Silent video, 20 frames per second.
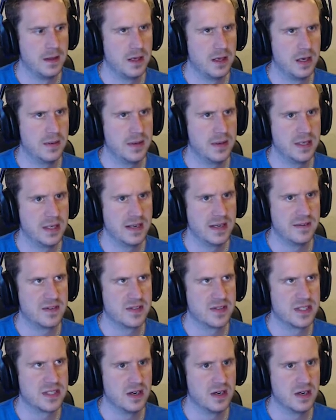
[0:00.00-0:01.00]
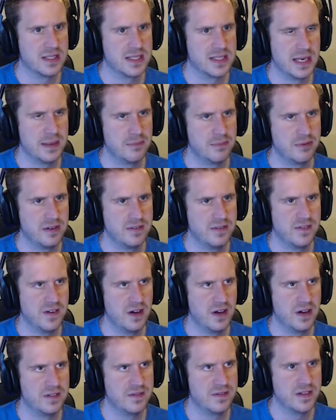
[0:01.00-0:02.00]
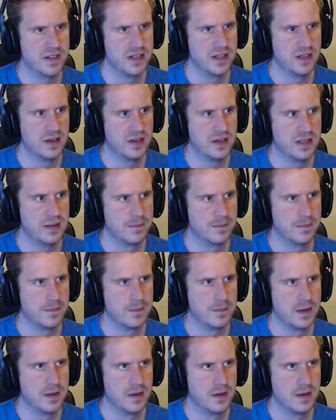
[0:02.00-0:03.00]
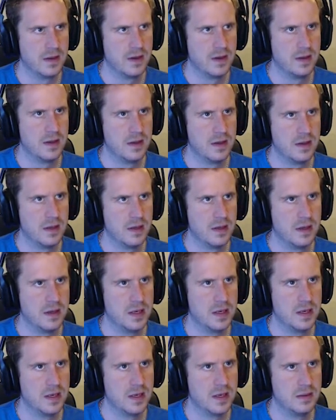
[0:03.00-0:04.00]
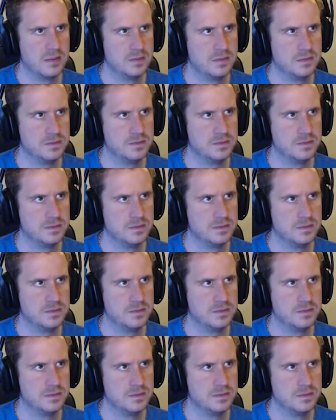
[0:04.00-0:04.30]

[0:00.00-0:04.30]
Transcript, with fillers: I mean, I'd have to start a temporary fire for the night. Um,